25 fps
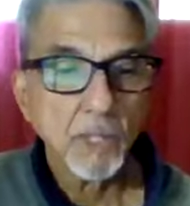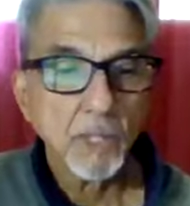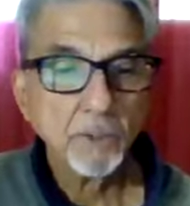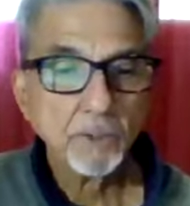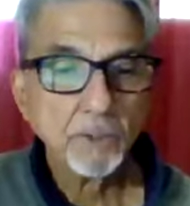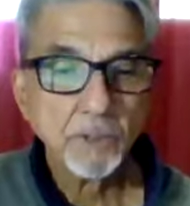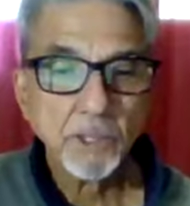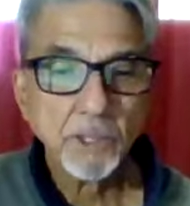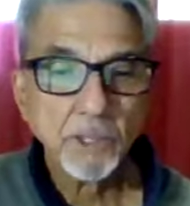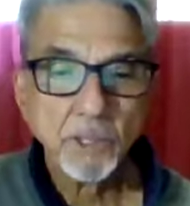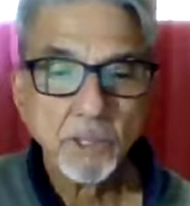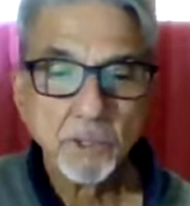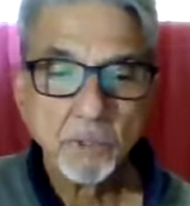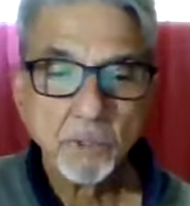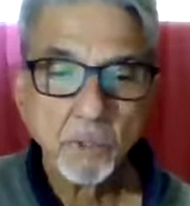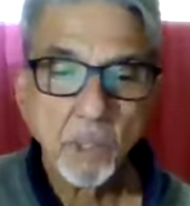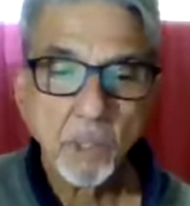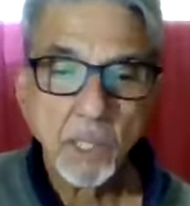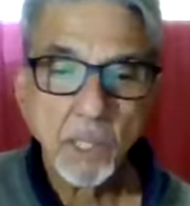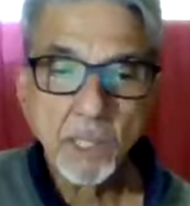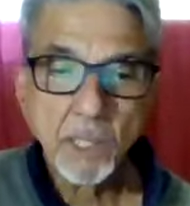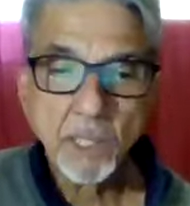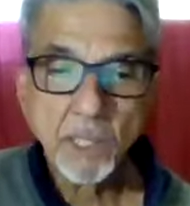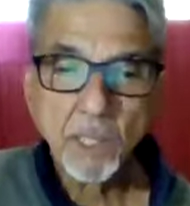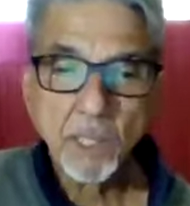You see
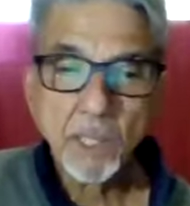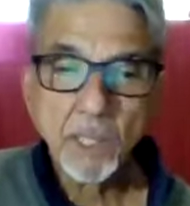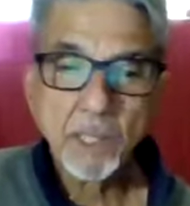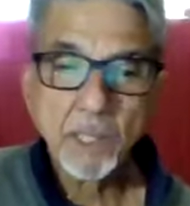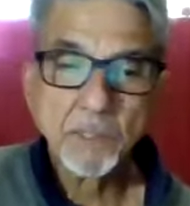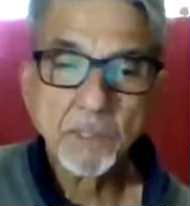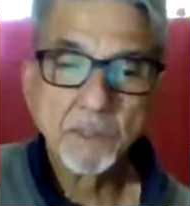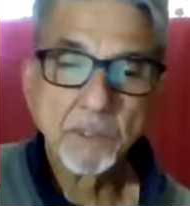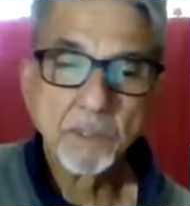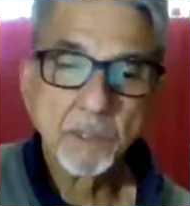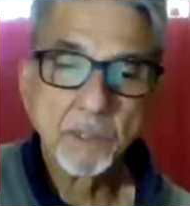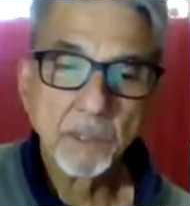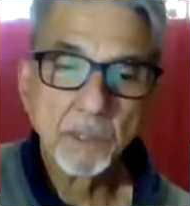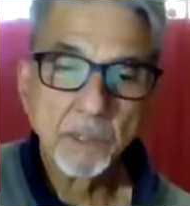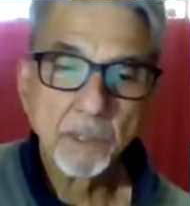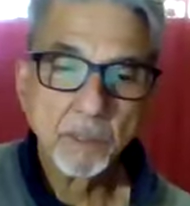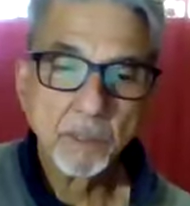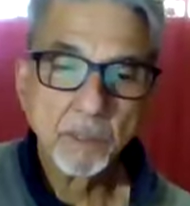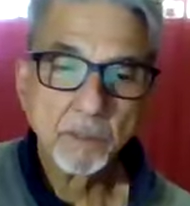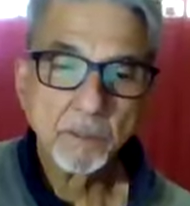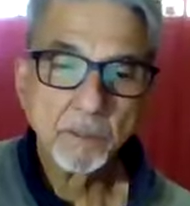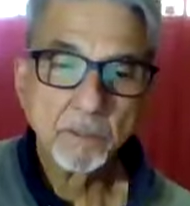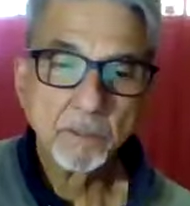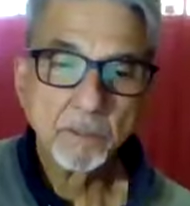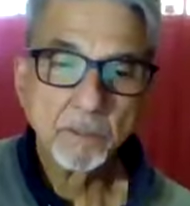Shwara as
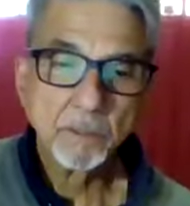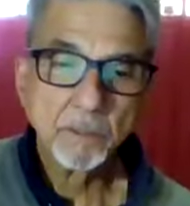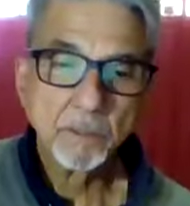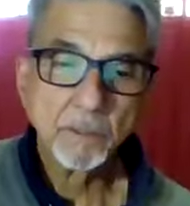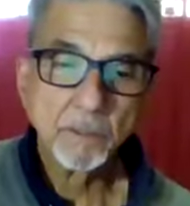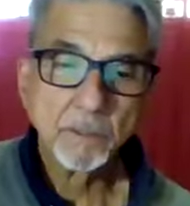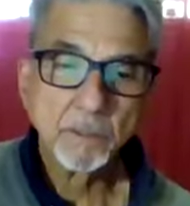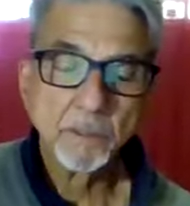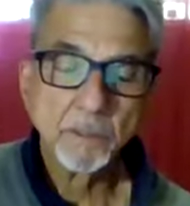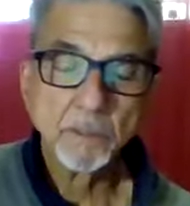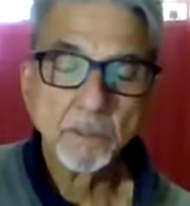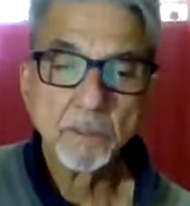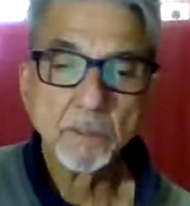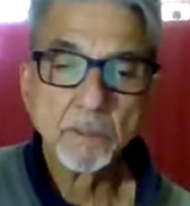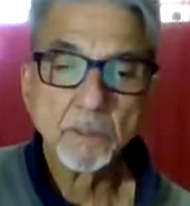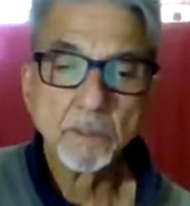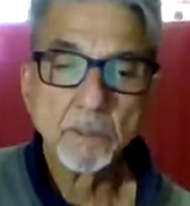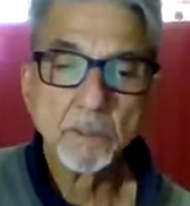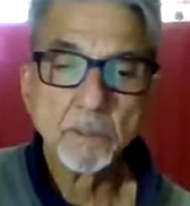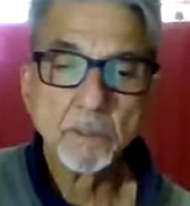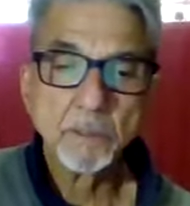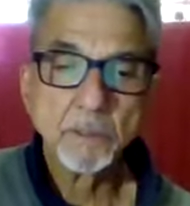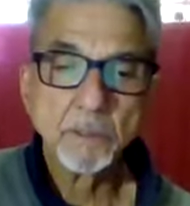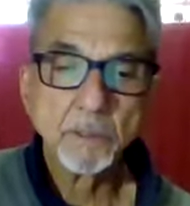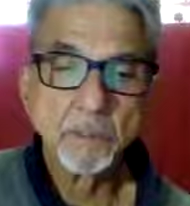the
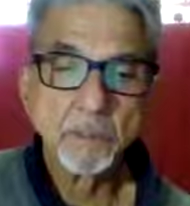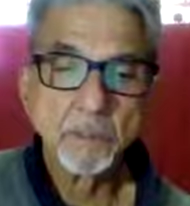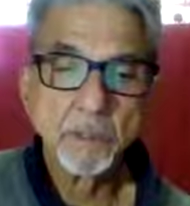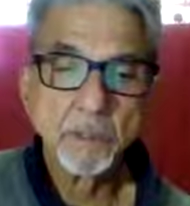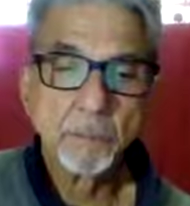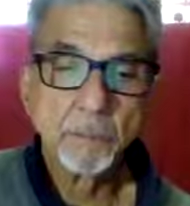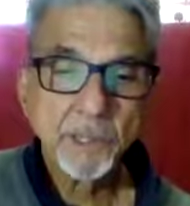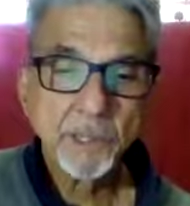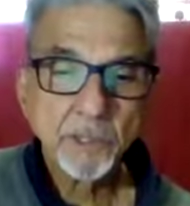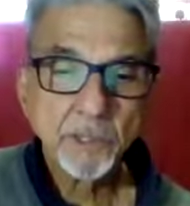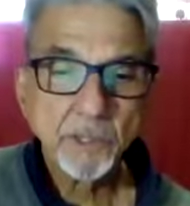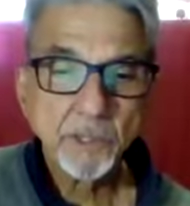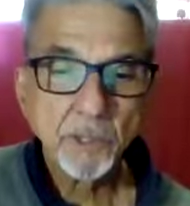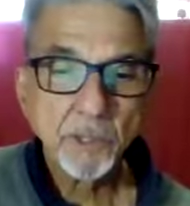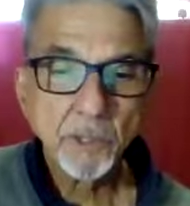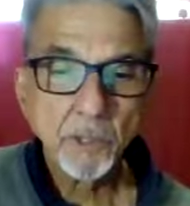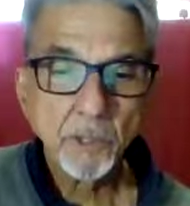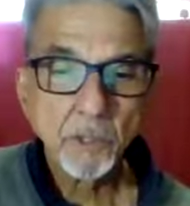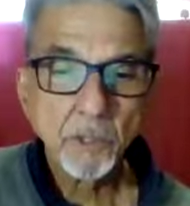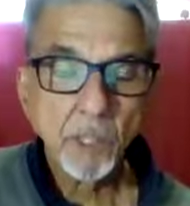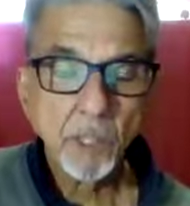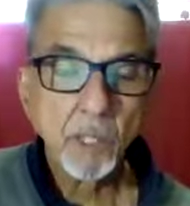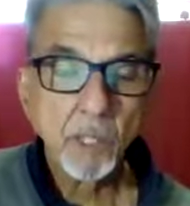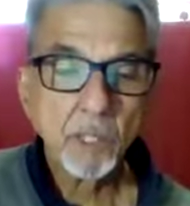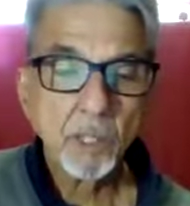
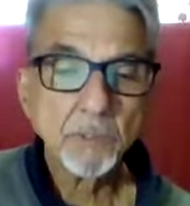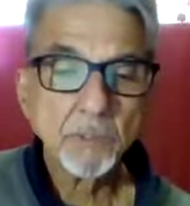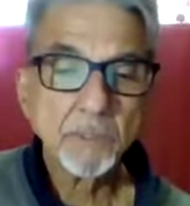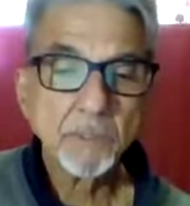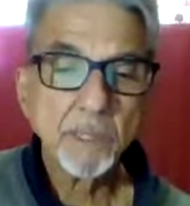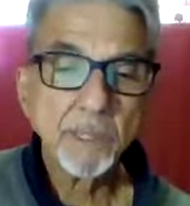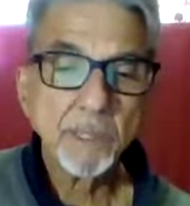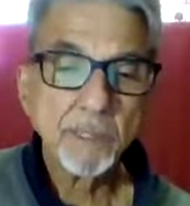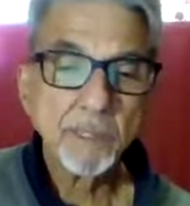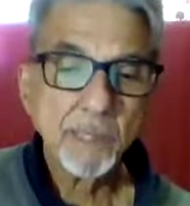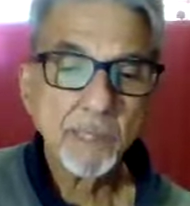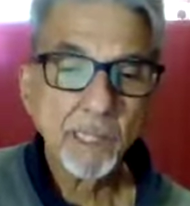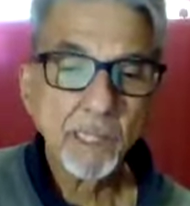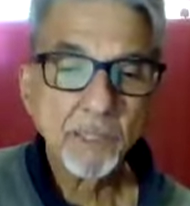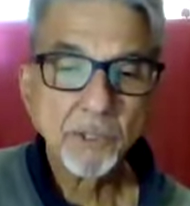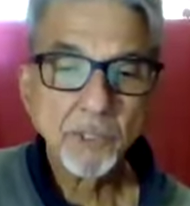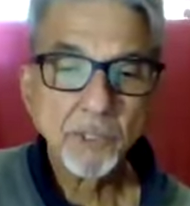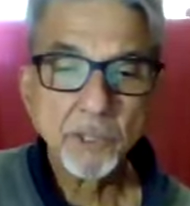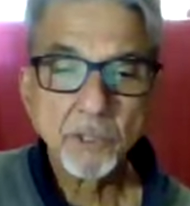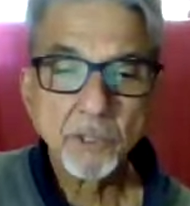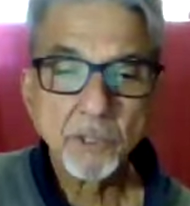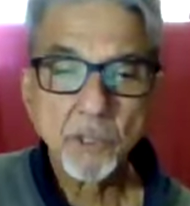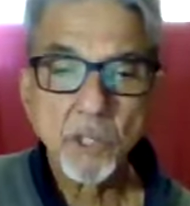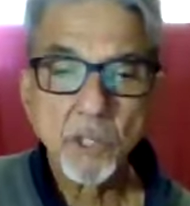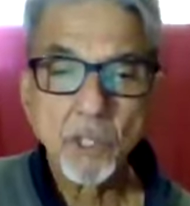material cause, the
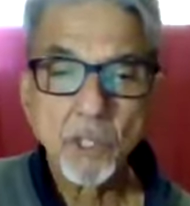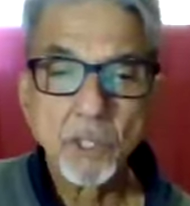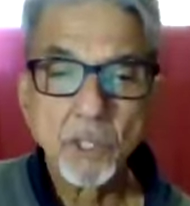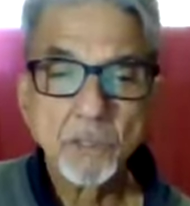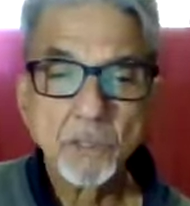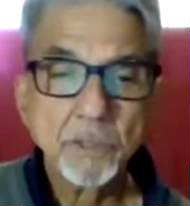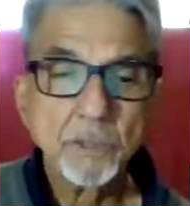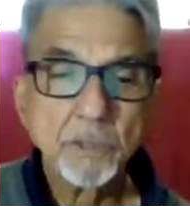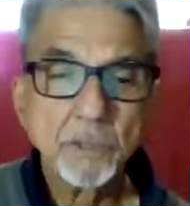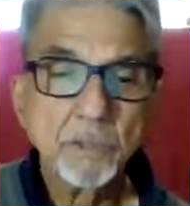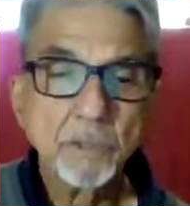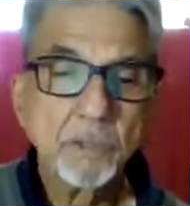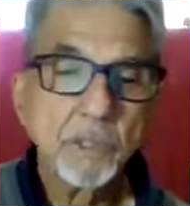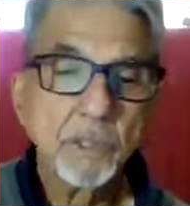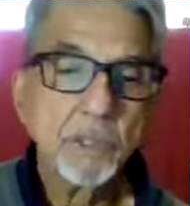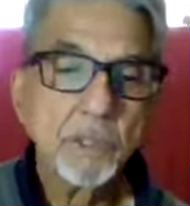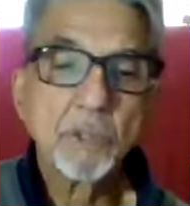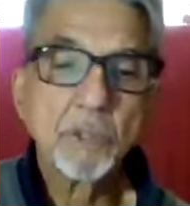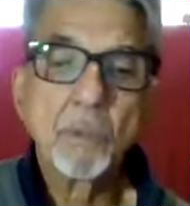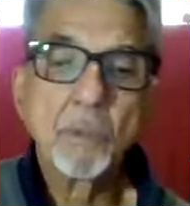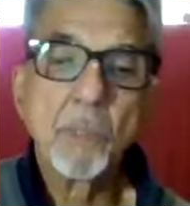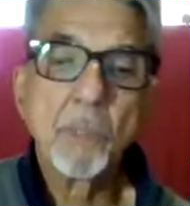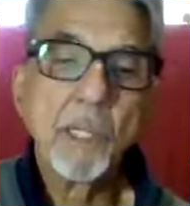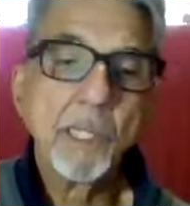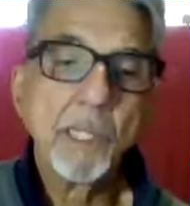intelligent cause. You see
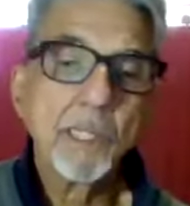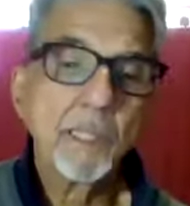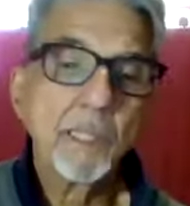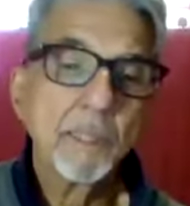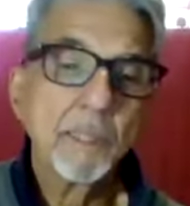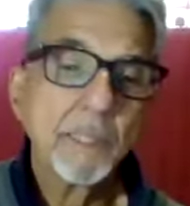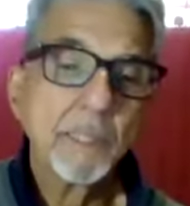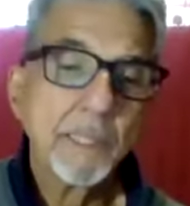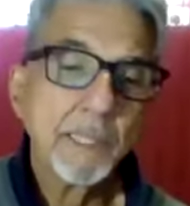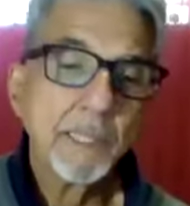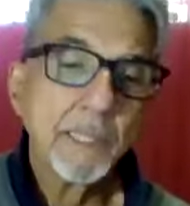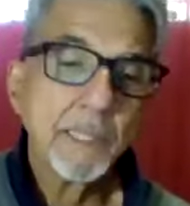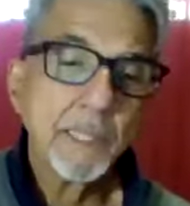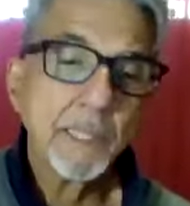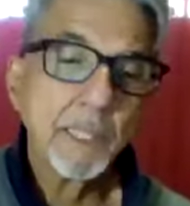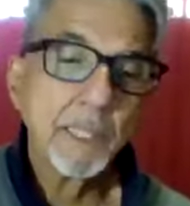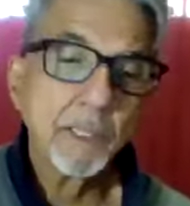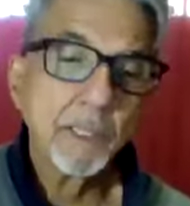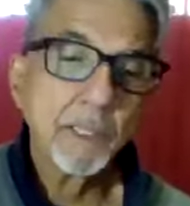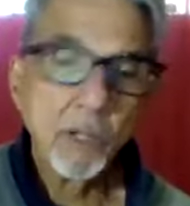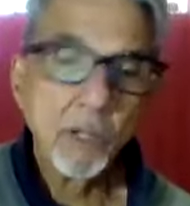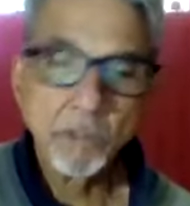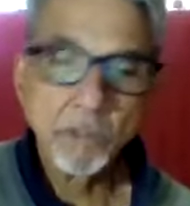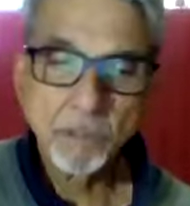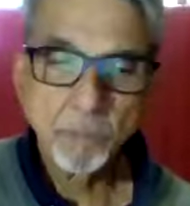Shwara
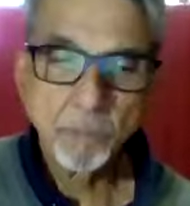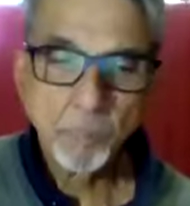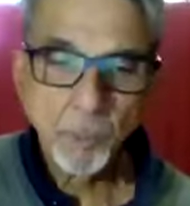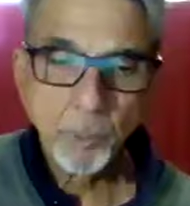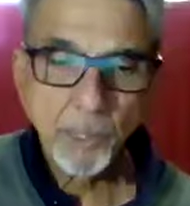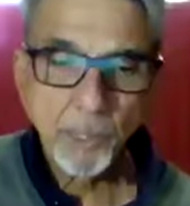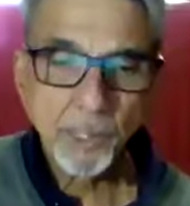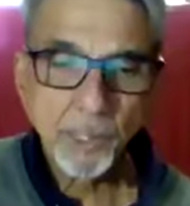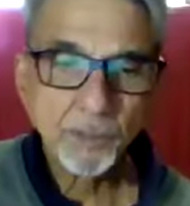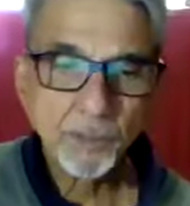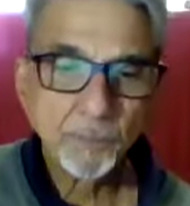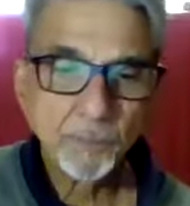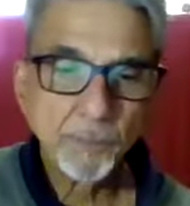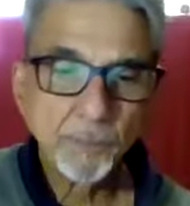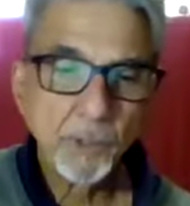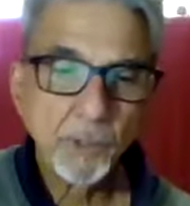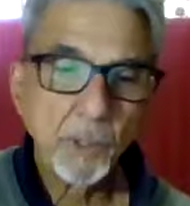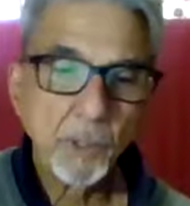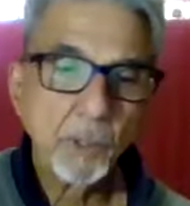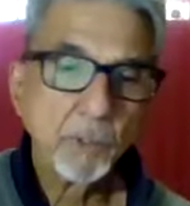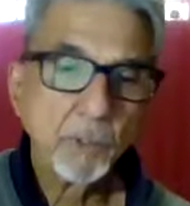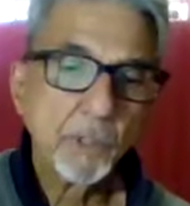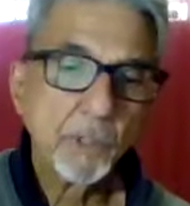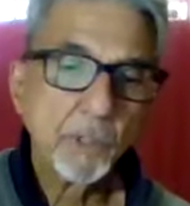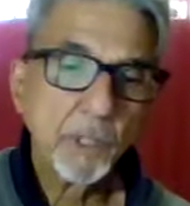not apart
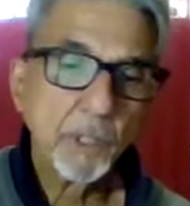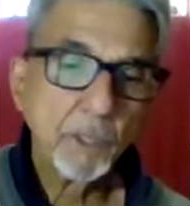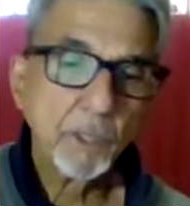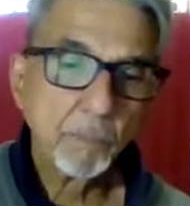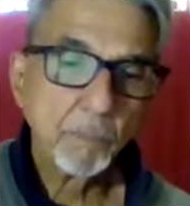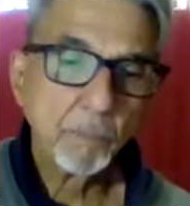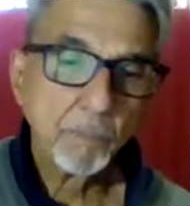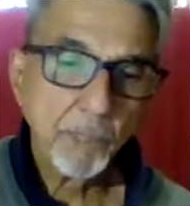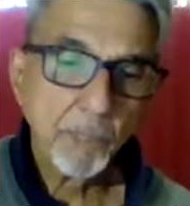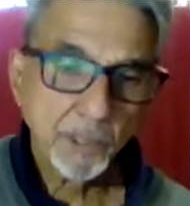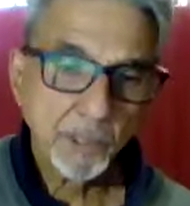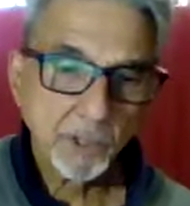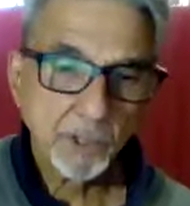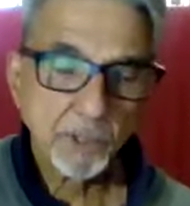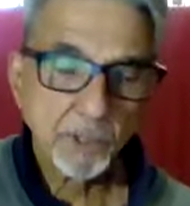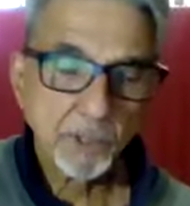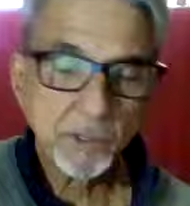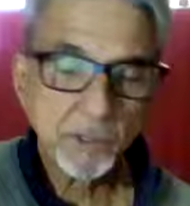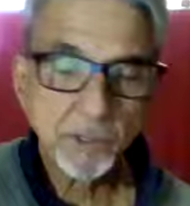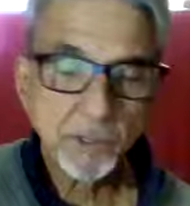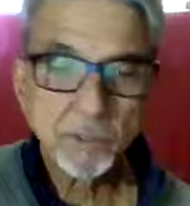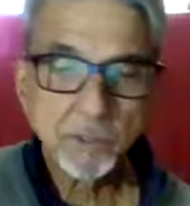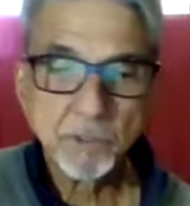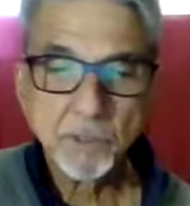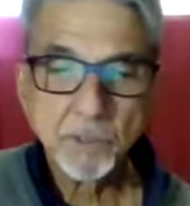from the
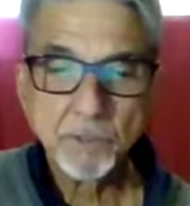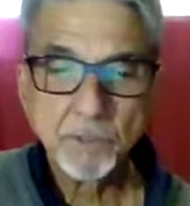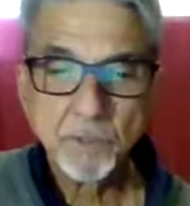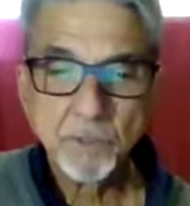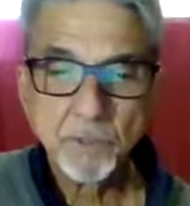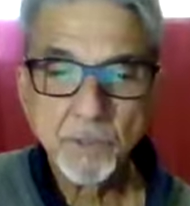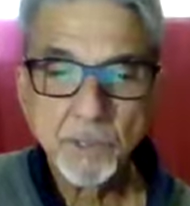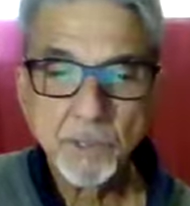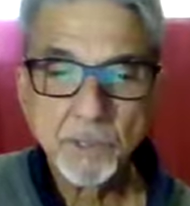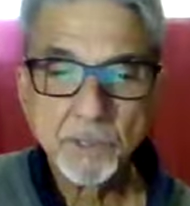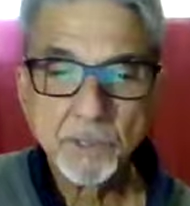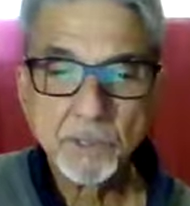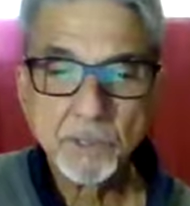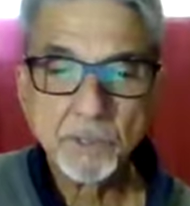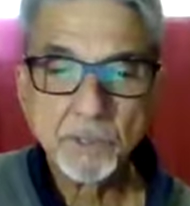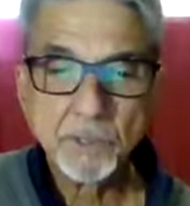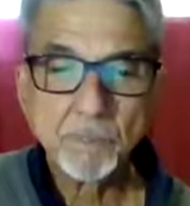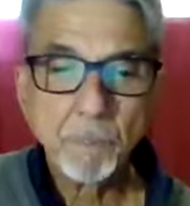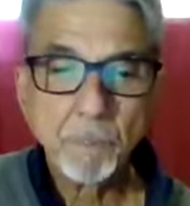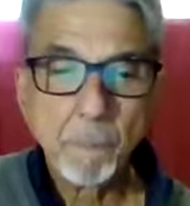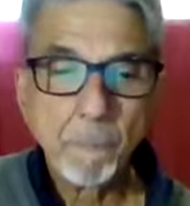material universe.